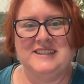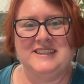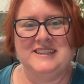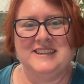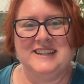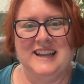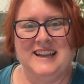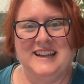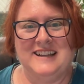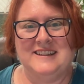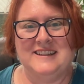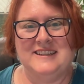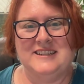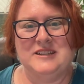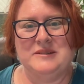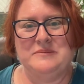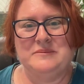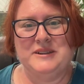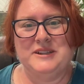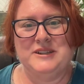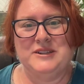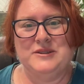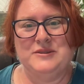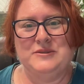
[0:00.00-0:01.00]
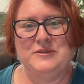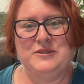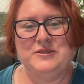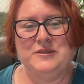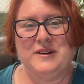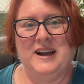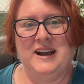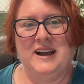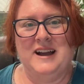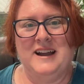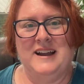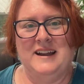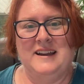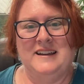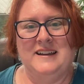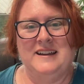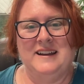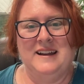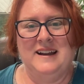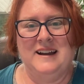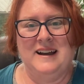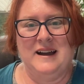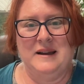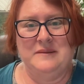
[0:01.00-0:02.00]
is likely to be too dry,
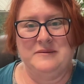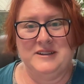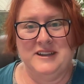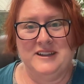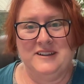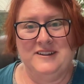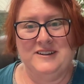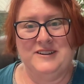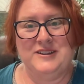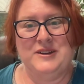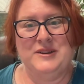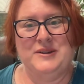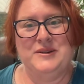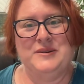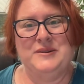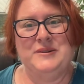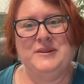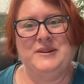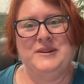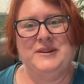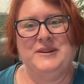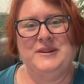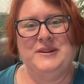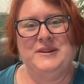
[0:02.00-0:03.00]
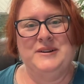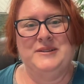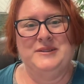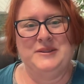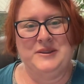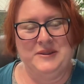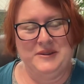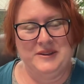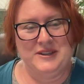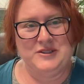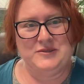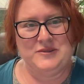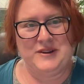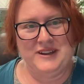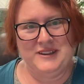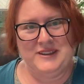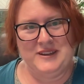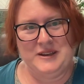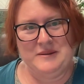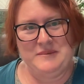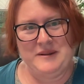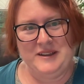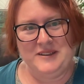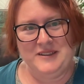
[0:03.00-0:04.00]
I'm telling you, the only dry
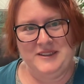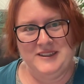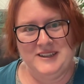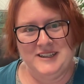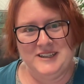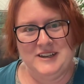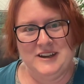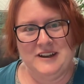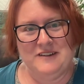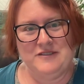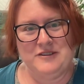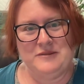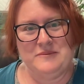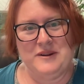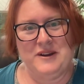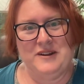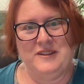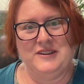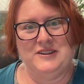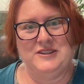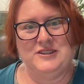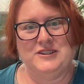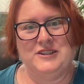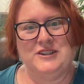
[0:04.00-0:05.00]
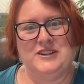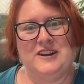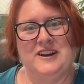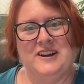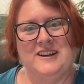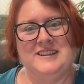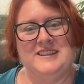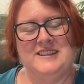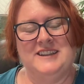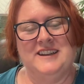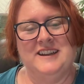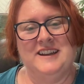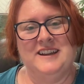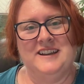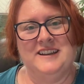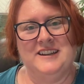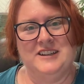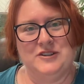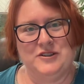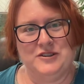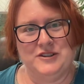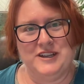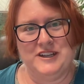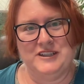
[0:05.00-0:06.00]
thing about this ophthalmologist's content
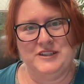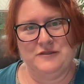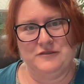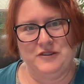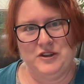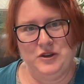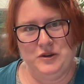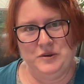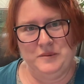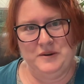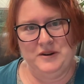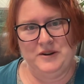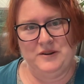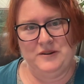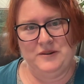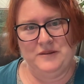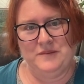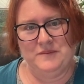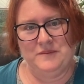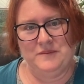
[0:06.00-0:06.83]
is her sense of humor.